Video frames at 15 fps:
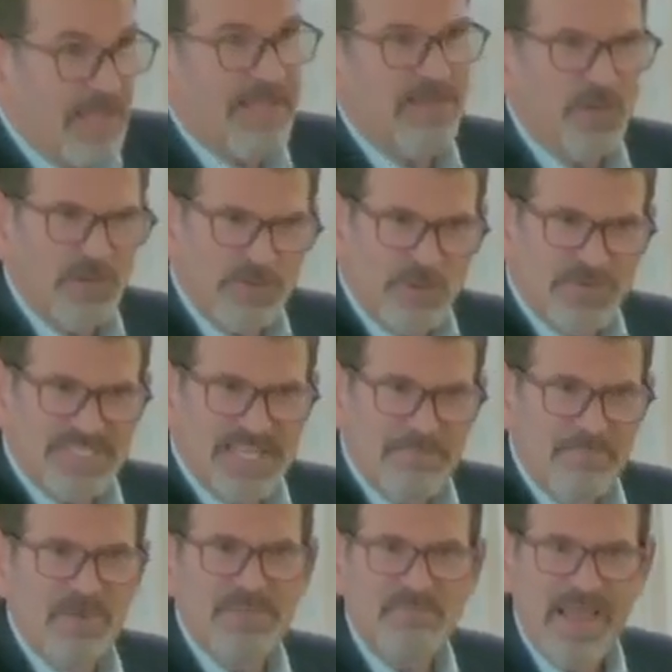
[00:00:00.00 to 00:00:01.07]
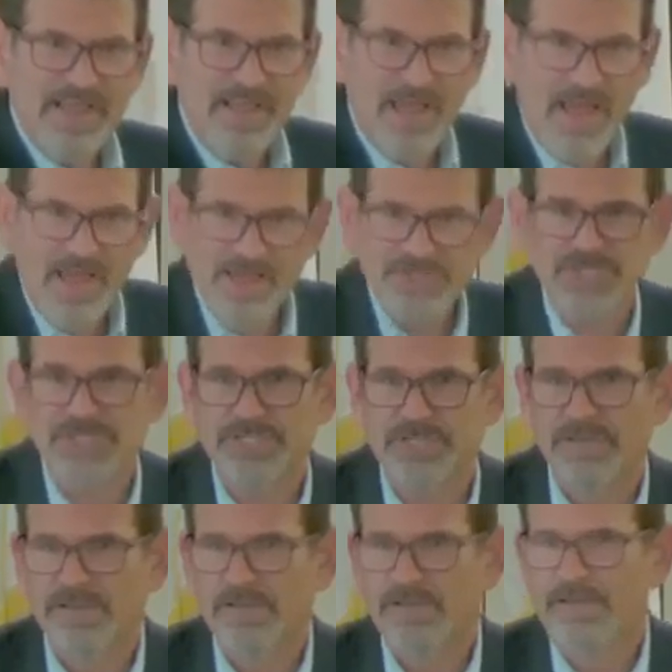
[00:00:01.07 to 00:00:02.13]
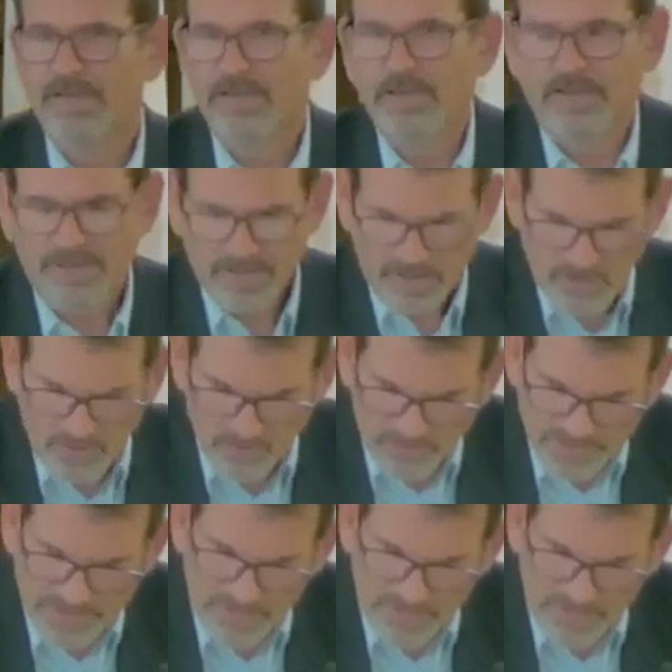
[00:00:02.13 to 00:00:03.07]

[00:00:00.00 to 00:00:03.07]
that? Look at those dimples. My gosh. Holy